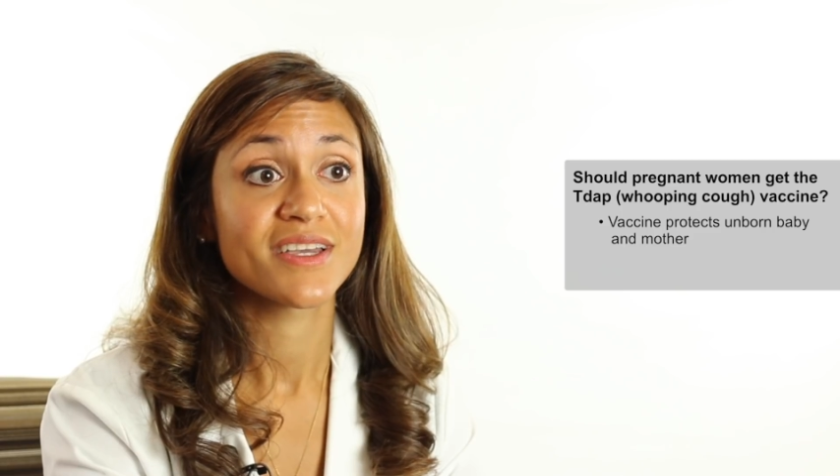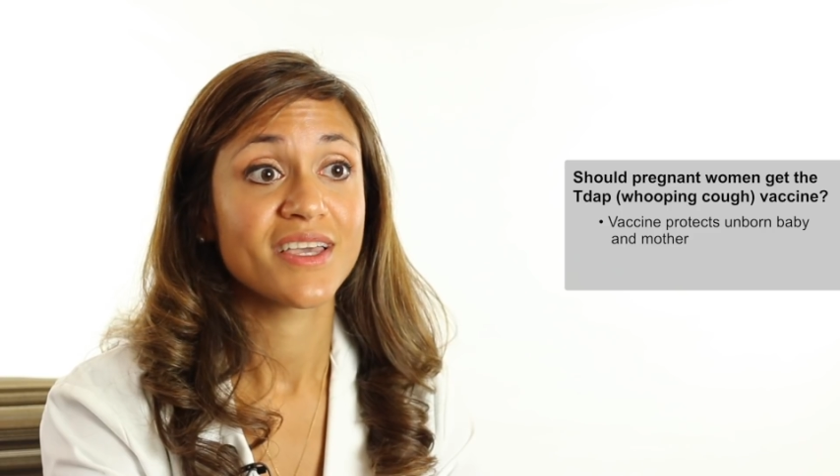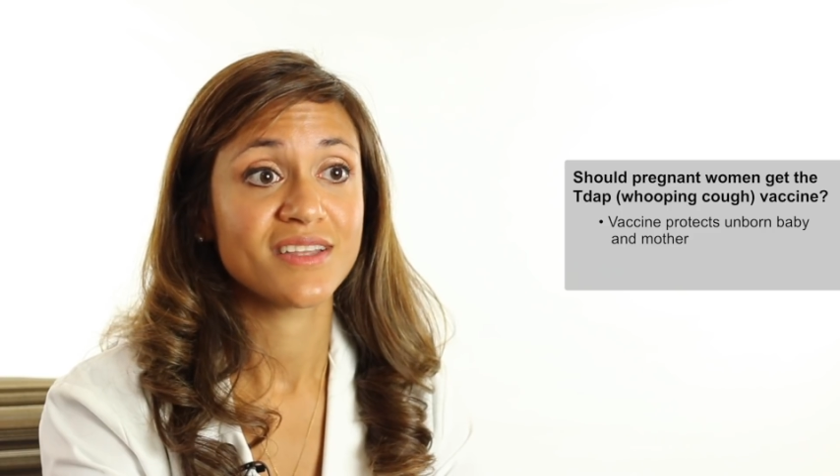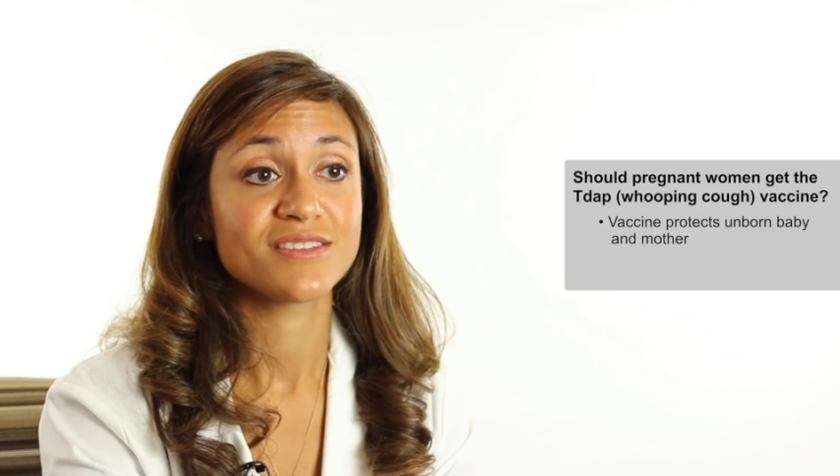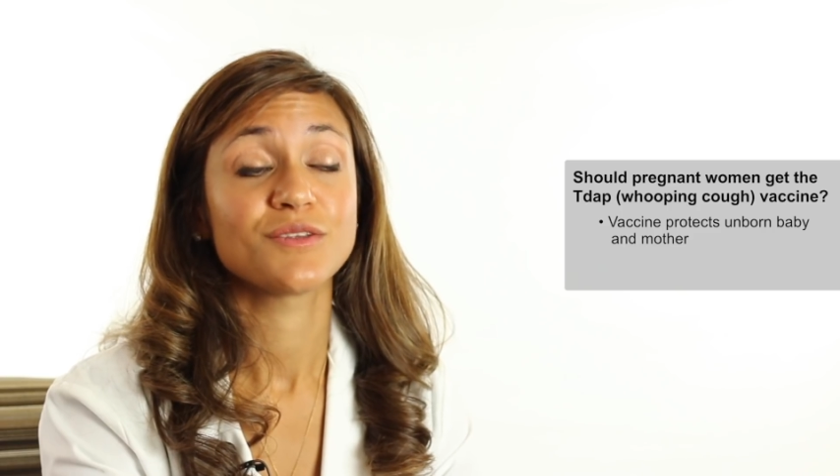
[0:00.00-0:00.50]

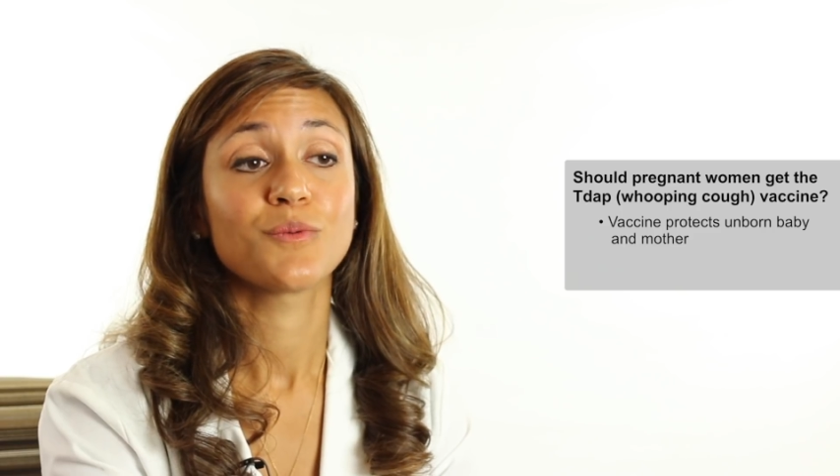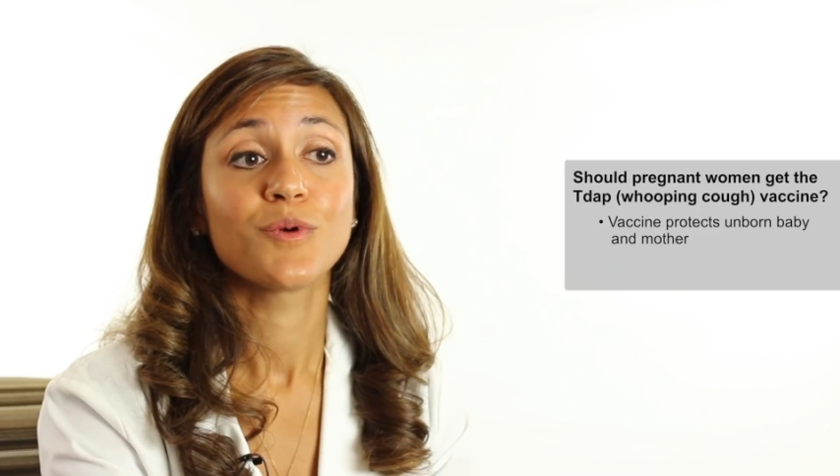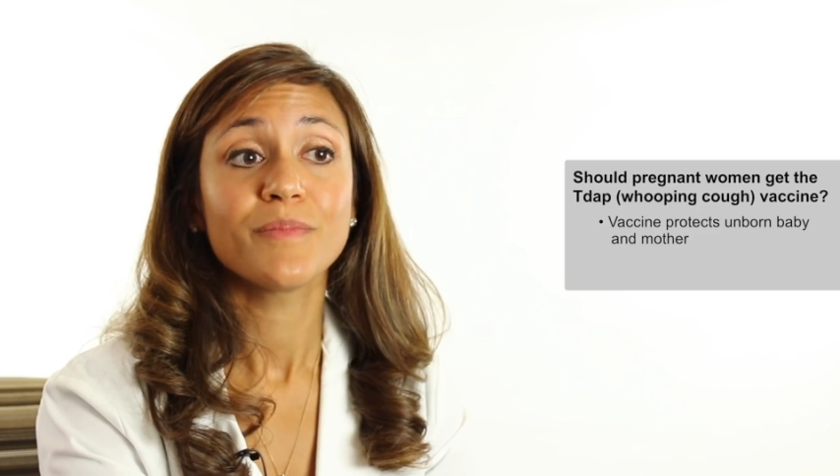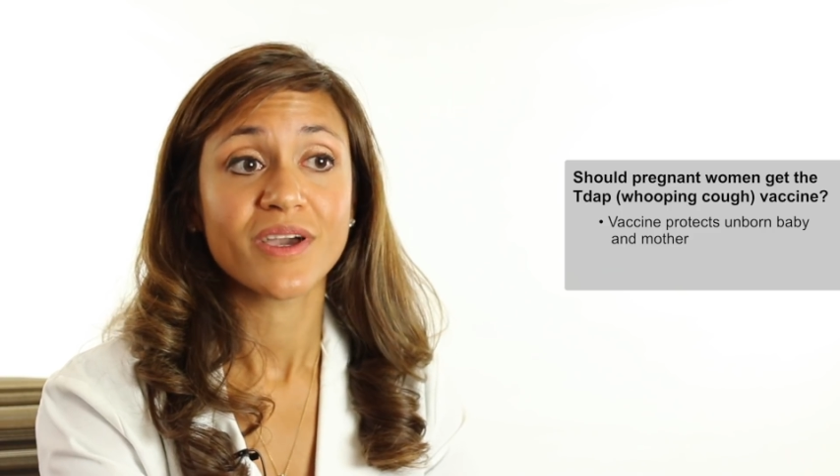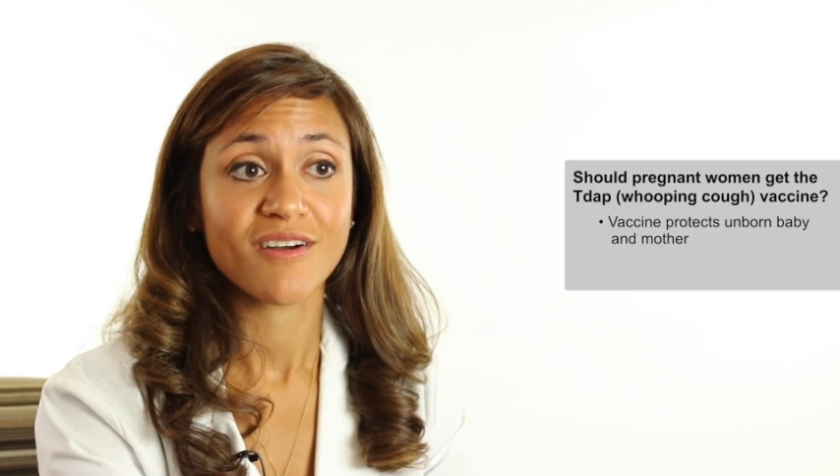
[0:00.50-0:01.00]
against the
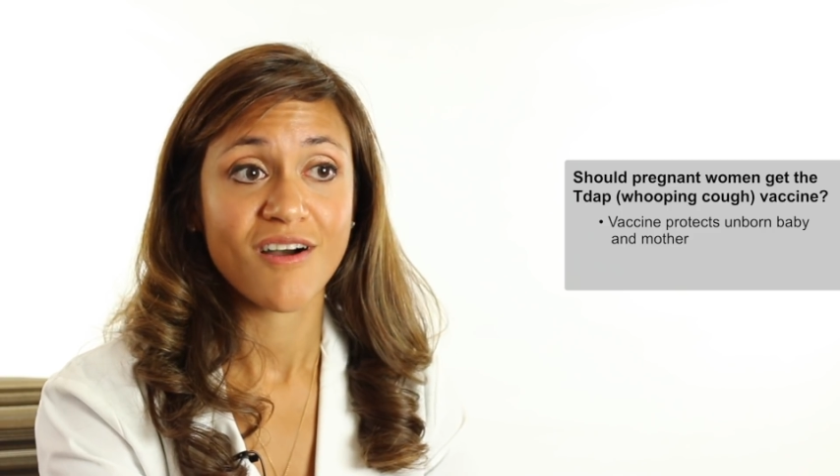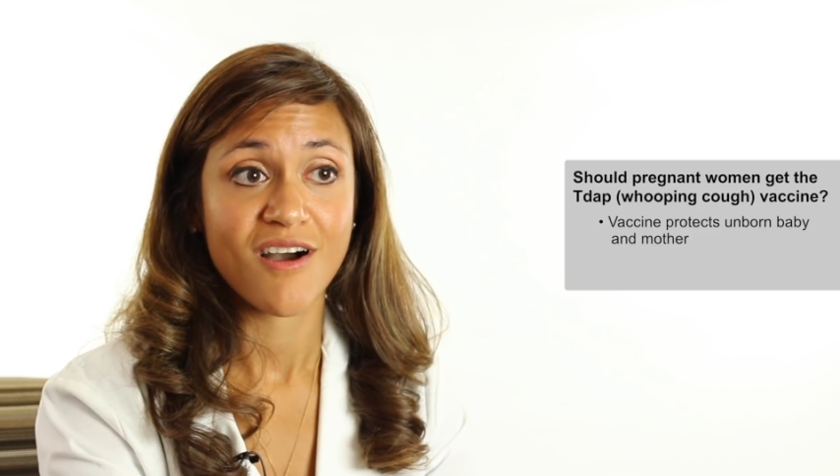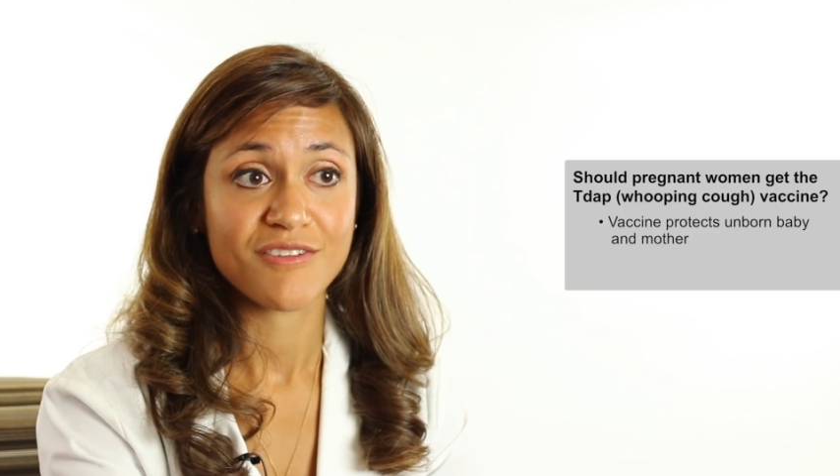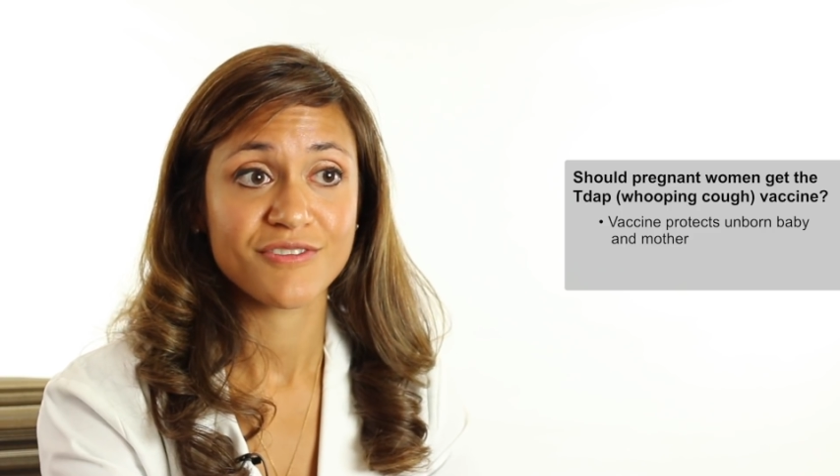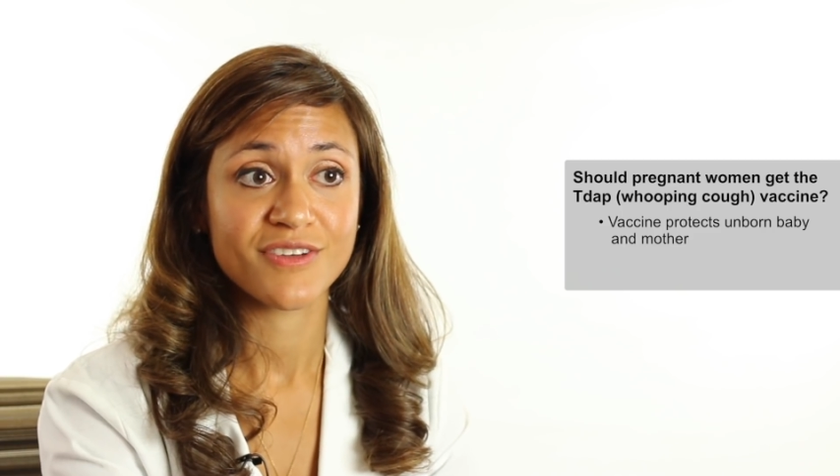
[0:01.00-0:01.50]
whooping
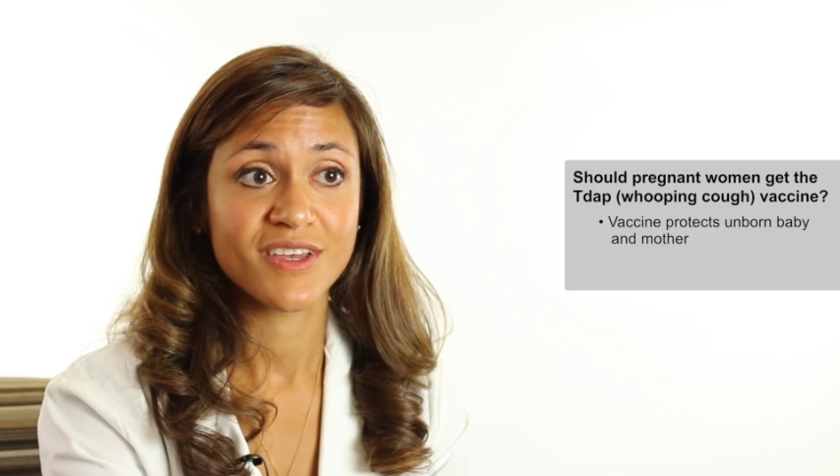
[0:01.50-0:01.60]
cough.